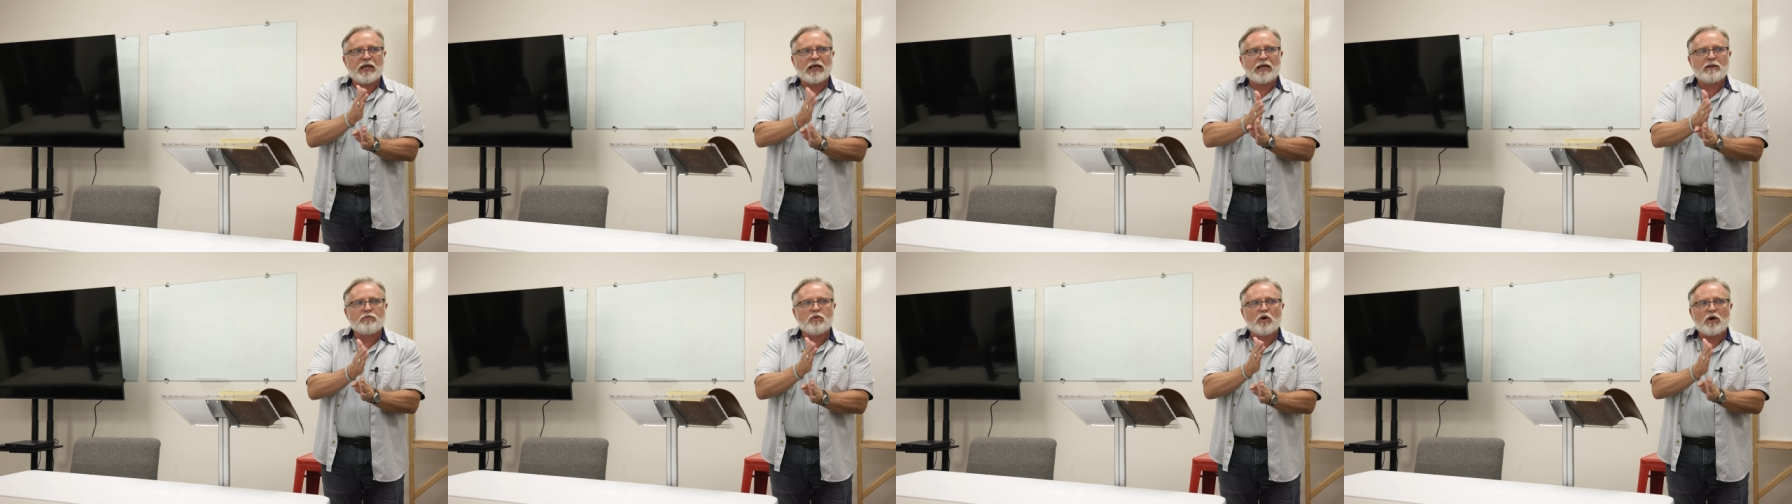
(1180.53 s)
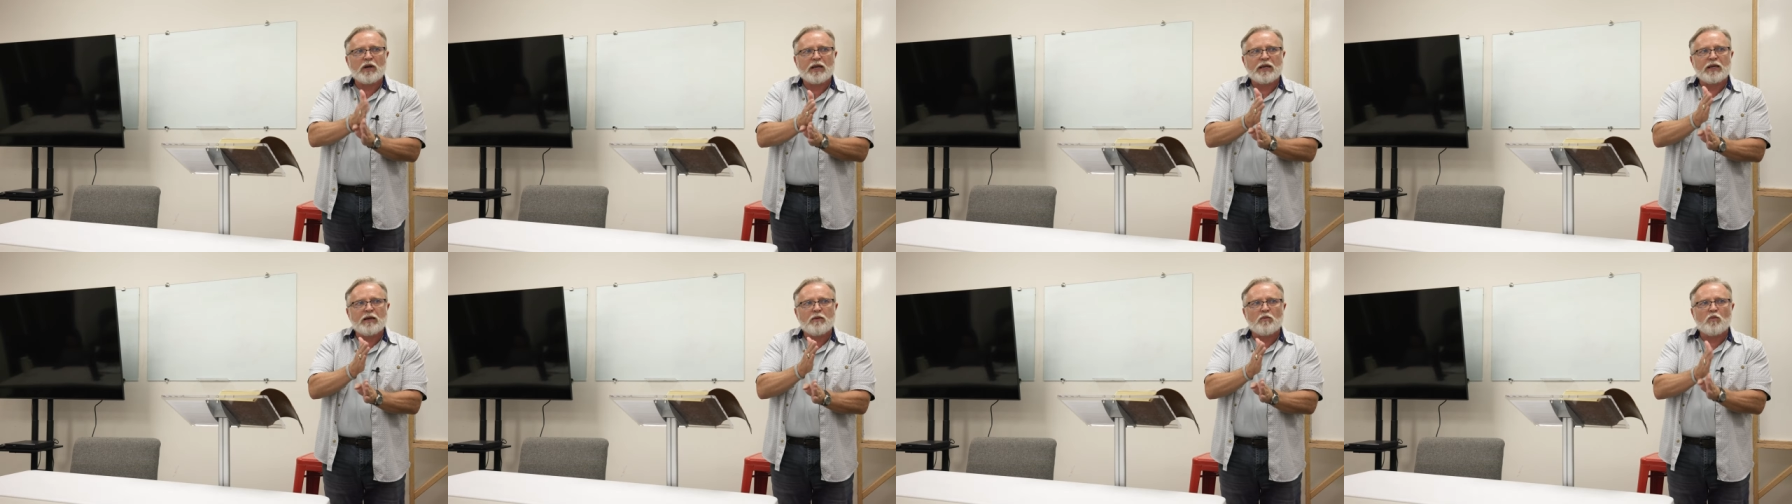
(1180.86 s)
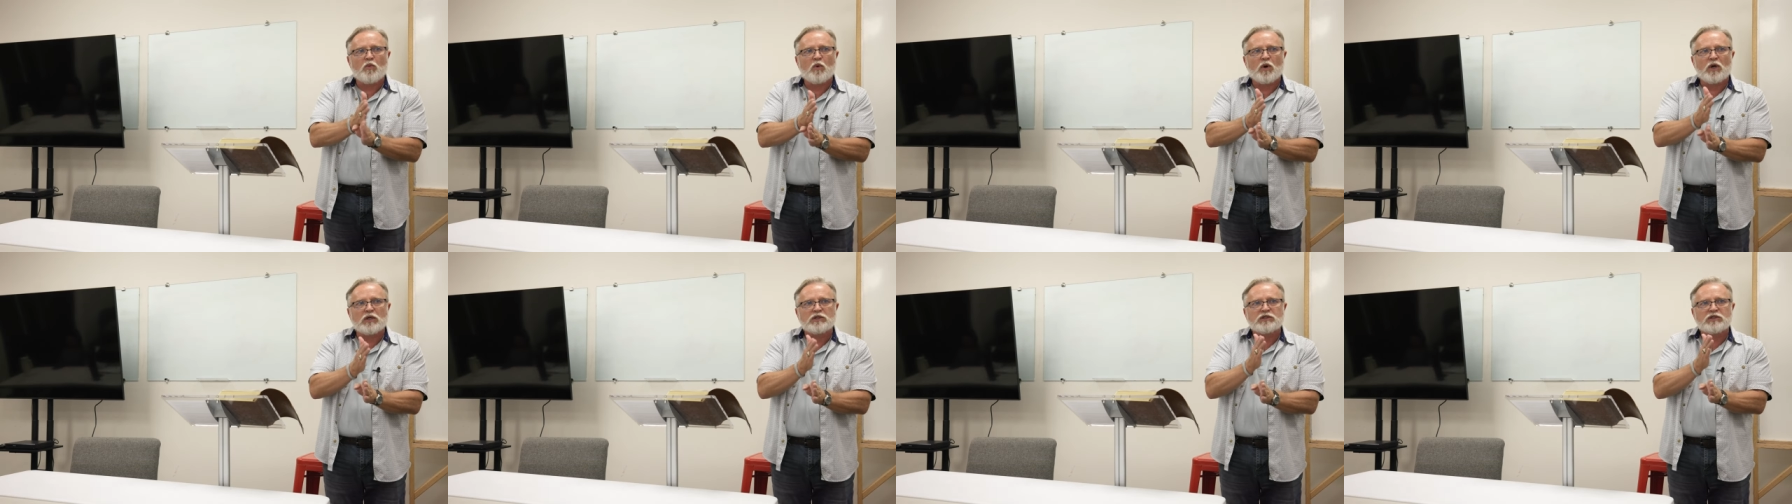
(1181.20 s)

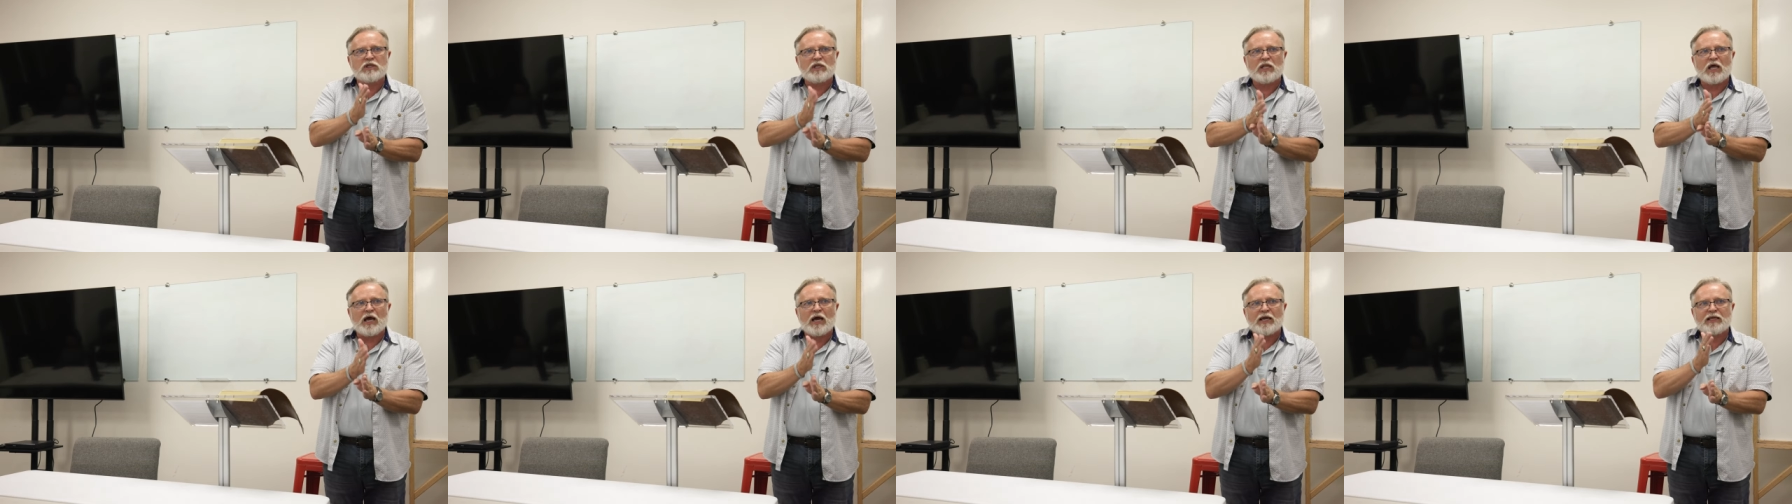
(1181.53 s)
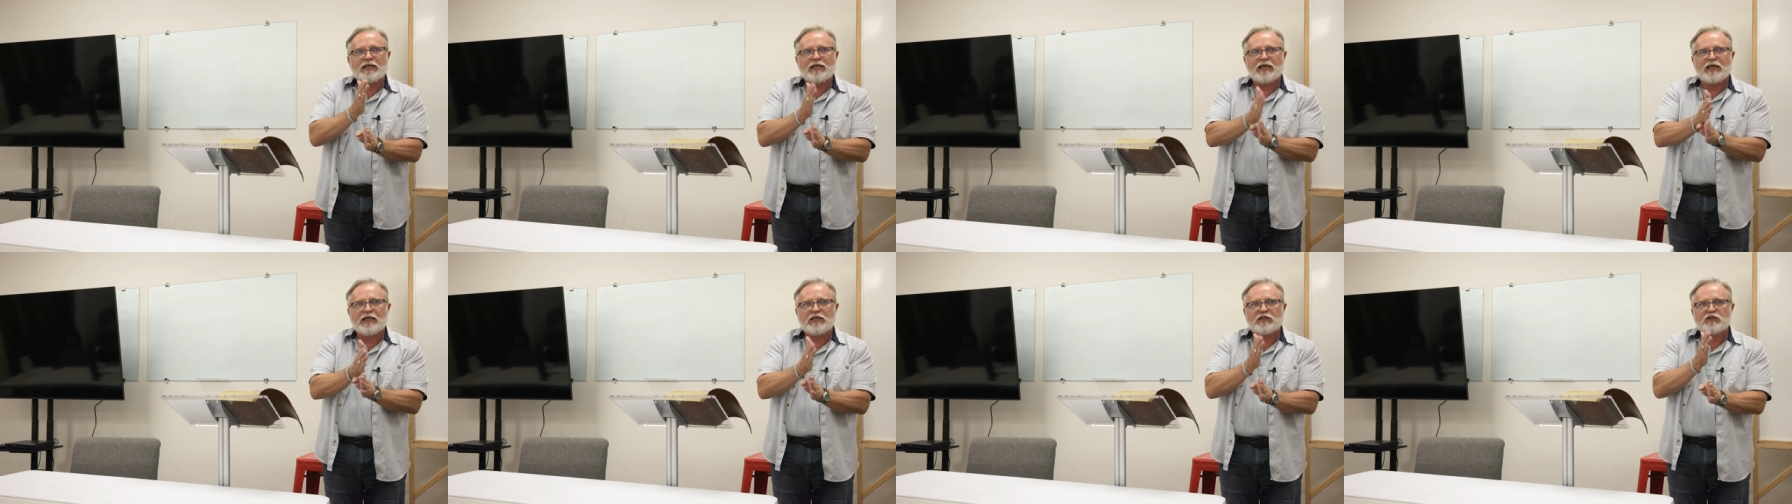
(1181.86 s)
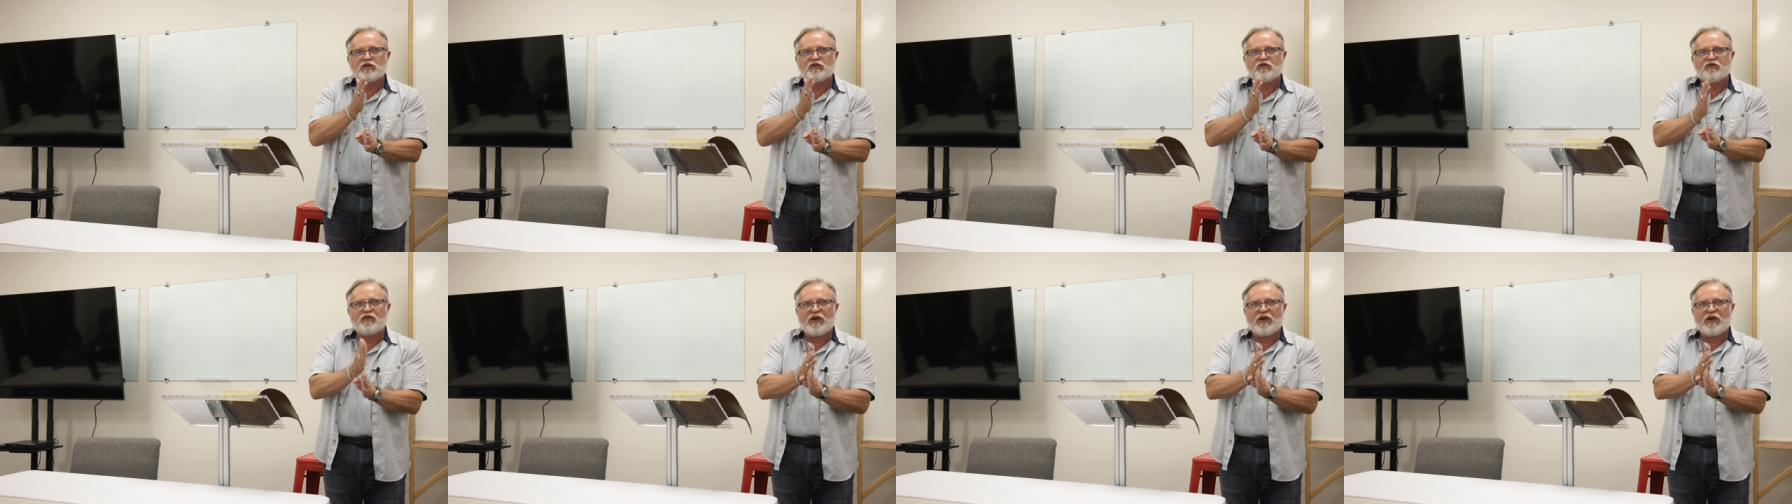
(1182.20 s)
Abraham was like his